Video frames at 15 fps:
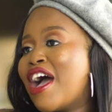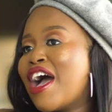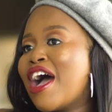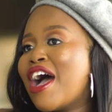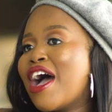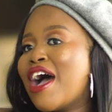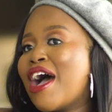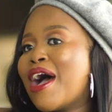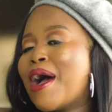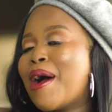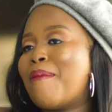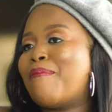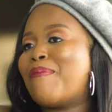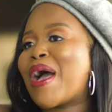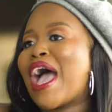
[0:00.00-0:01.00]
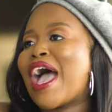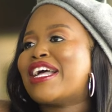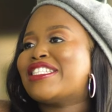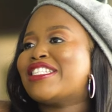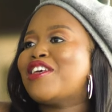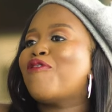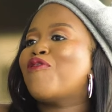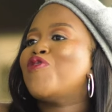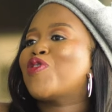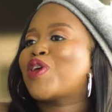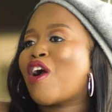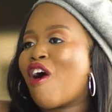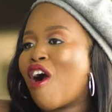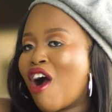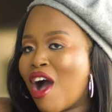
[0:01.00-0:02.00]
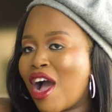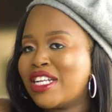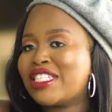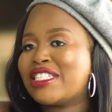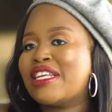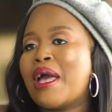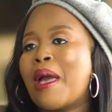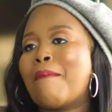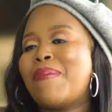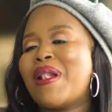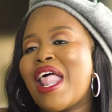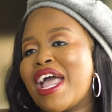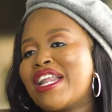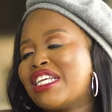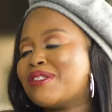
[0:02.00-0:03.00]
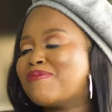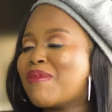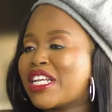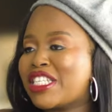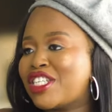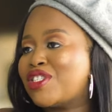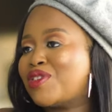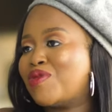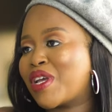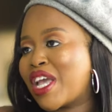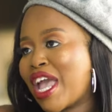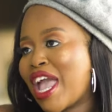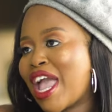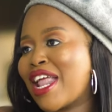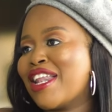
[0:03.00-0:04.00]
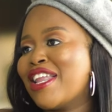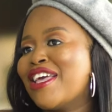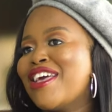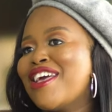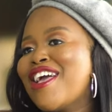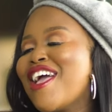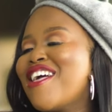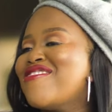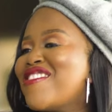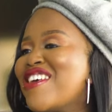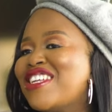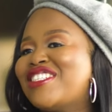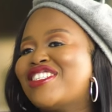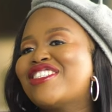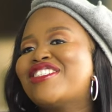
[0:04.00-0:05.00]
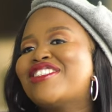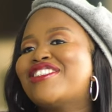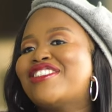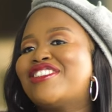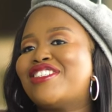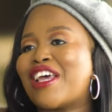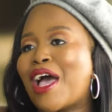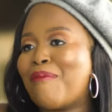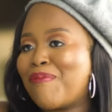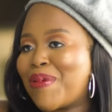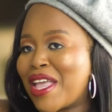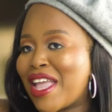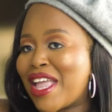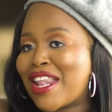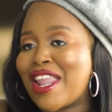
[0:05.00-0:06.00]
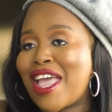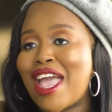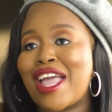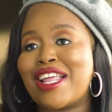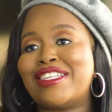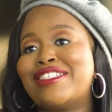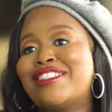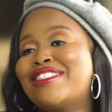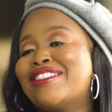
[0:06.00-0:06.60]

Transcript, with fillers: Mm. Um, but if you can't, plan as much as you can, and then just jump in and